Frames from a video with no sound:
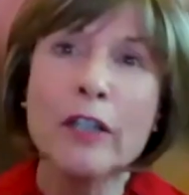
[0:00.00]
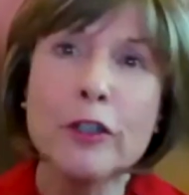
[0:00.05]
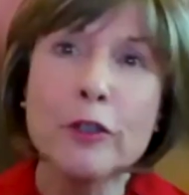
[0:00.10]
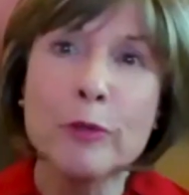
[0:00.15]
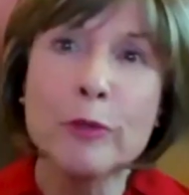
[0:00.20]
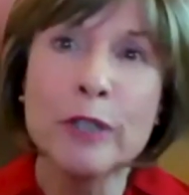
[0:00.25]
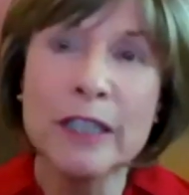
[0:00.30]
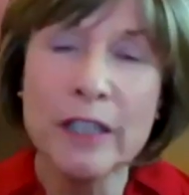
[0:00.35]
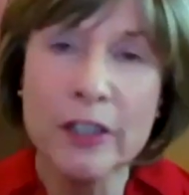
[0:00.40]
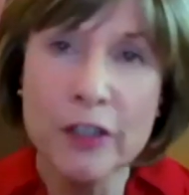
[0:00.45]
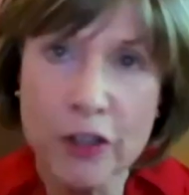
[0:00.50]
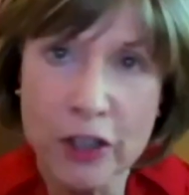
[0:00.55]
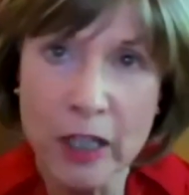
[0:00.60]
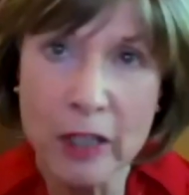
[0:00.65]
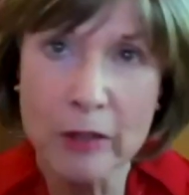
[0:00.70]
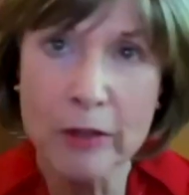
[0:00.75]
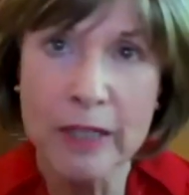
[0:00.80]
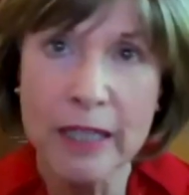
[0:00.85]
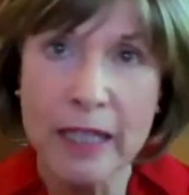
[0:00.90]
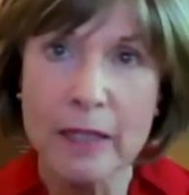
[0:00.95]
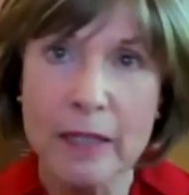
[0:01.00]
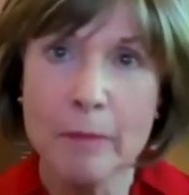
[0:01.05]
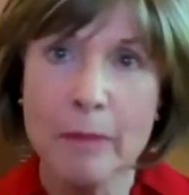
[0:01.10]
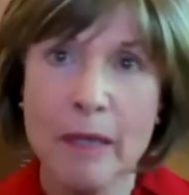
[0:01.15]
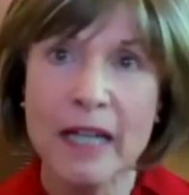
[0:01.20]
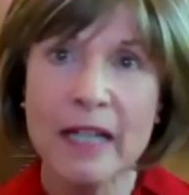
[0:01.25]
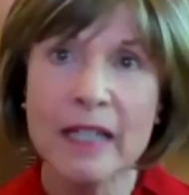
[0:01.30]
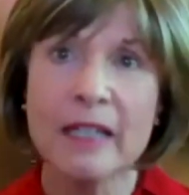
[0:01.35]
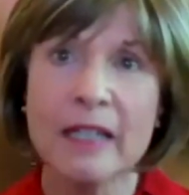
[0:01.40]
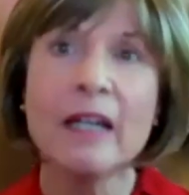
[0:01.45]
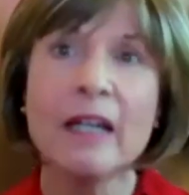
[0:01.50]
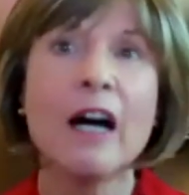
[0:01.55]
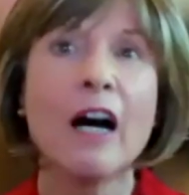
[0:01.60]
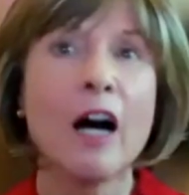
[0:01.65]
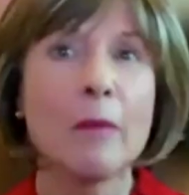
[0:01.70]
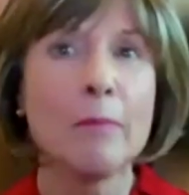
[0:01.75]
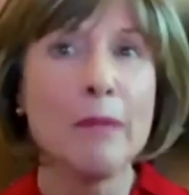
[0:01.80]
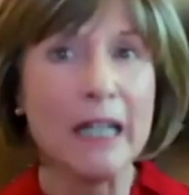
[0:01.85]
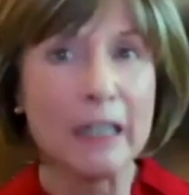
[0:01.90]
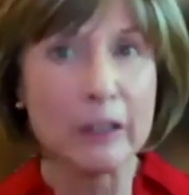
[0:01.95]
to read this chakra data bank
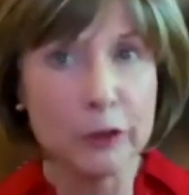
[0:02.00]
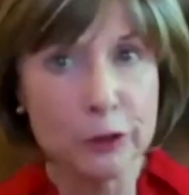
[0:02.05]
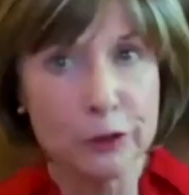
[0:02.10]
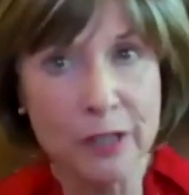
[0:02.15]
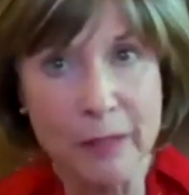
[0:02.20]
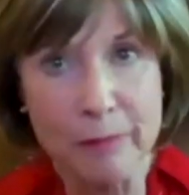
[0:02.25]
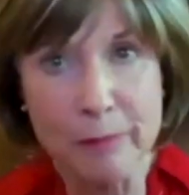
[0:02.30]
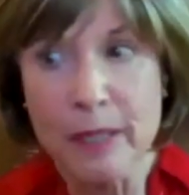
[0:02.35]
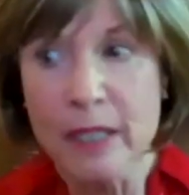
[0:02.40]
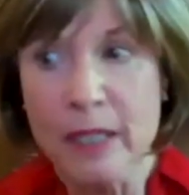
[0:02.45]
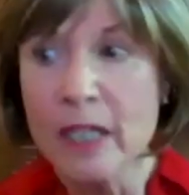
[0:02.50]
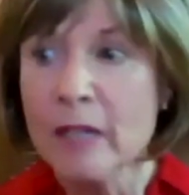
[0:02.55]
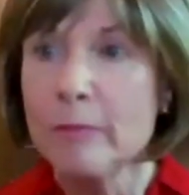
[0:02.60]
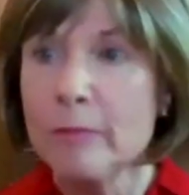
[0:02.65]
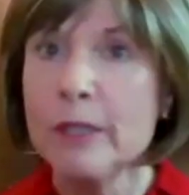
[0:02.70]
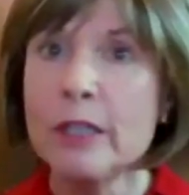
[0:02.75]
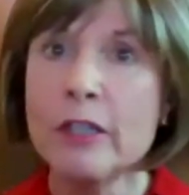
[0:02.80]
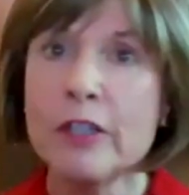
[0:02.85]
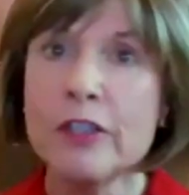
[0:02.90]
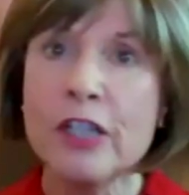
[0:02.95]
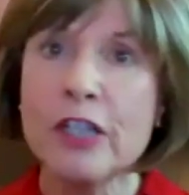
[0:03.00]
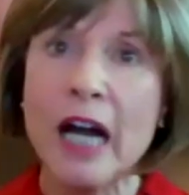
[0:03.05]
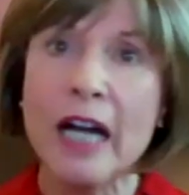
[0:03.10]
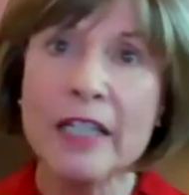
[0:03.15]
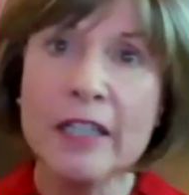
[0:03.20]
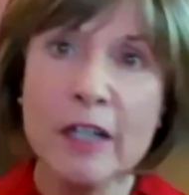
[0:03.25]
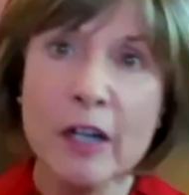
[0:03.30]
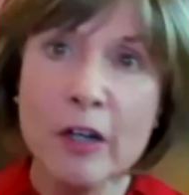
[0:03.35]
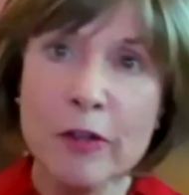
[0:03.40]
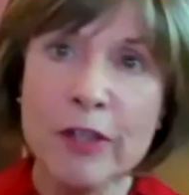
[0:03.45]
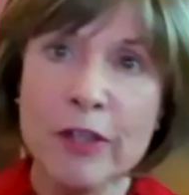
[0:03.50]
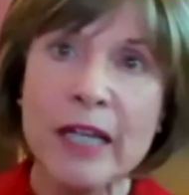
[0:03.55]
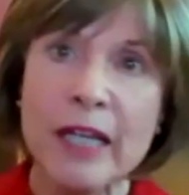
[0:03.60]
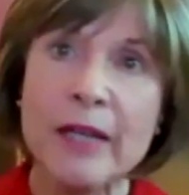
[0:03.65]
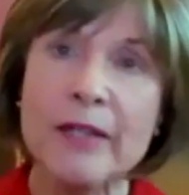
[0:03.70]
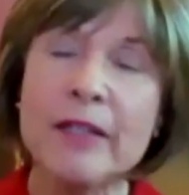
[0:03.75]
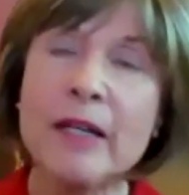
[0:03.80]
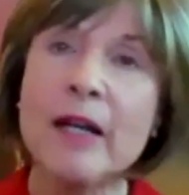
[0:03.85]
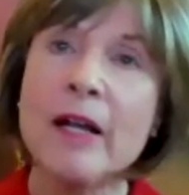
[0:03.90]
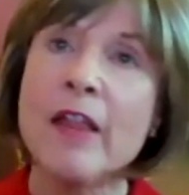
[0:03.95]
about Trump because I know that
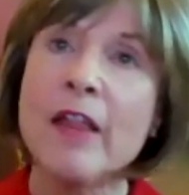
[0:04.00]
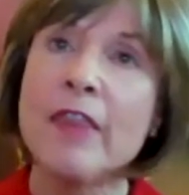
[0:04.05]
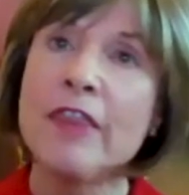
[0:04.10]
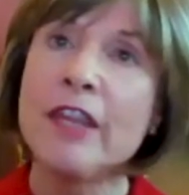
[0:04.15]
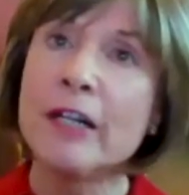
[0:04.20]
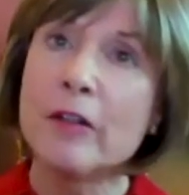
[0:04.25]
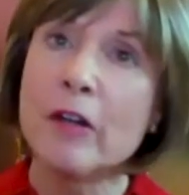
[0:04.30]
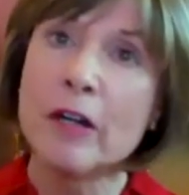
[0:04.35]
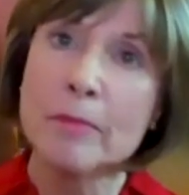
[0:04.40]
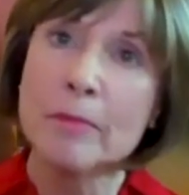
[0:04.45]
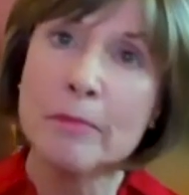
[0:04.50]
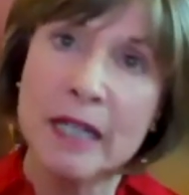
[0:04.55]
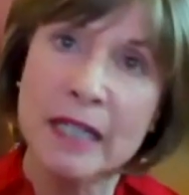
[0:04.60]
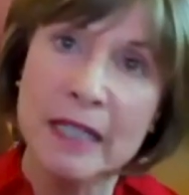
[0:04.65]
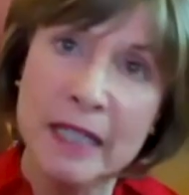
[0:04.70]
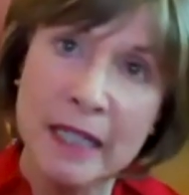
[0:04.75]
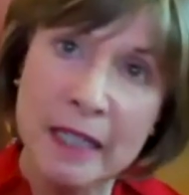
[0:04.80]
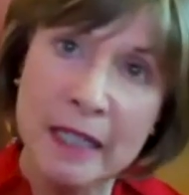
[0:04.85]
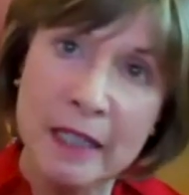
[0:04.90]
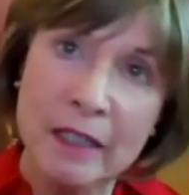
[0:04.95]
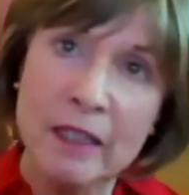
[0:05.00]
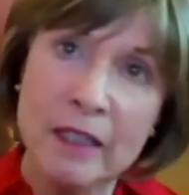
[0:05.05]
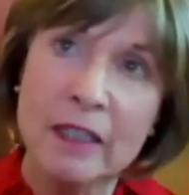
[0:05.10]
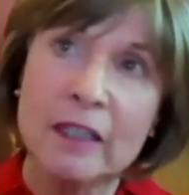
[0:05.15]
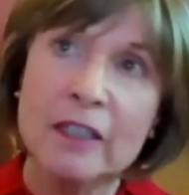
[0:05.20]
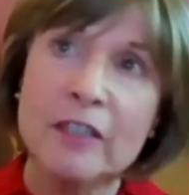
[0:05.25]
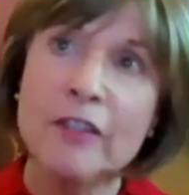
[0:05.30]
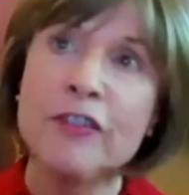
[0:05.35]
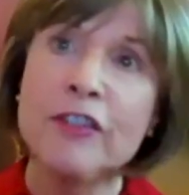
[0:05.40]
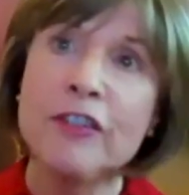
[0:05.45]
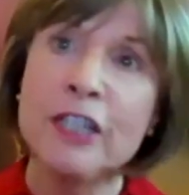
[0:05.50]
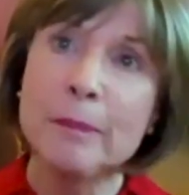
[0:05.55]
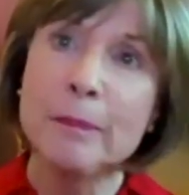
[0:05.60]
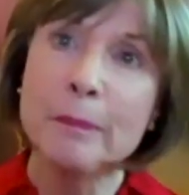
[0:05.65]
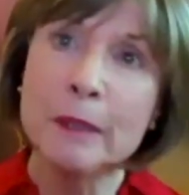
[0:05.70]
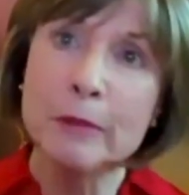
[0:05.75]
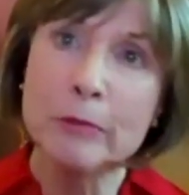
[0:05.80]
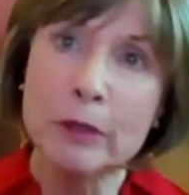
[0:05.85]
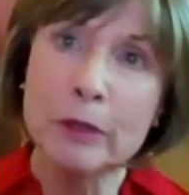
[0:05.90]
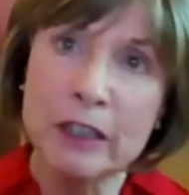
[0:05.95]
there are many
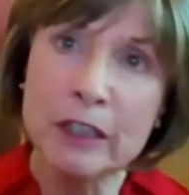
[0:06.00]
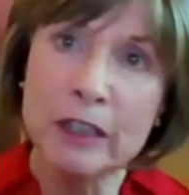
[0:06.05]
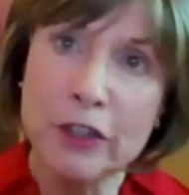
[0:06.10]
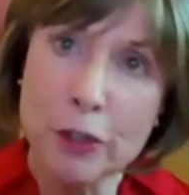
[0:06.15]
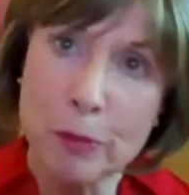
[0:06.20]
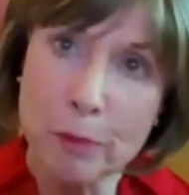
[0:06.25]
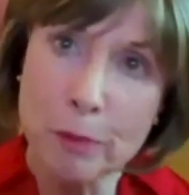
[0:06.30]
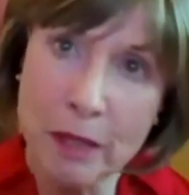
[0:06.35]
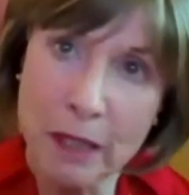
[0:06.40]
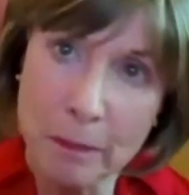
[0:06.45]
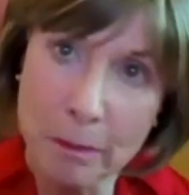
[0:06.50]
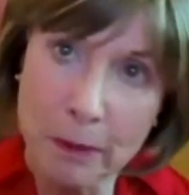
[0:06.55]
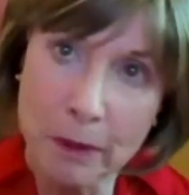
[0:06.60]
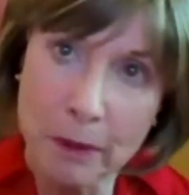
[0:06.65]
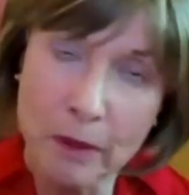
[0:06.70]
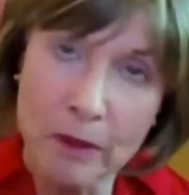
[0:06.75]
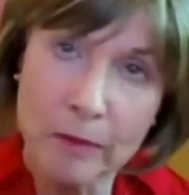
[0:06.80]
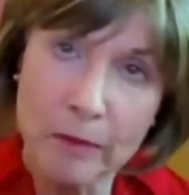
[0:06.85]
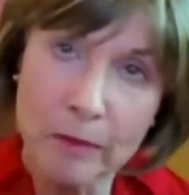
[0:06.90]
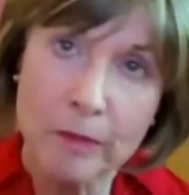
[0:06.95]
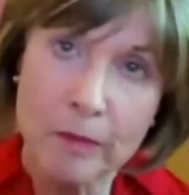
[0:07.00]
deeply religious people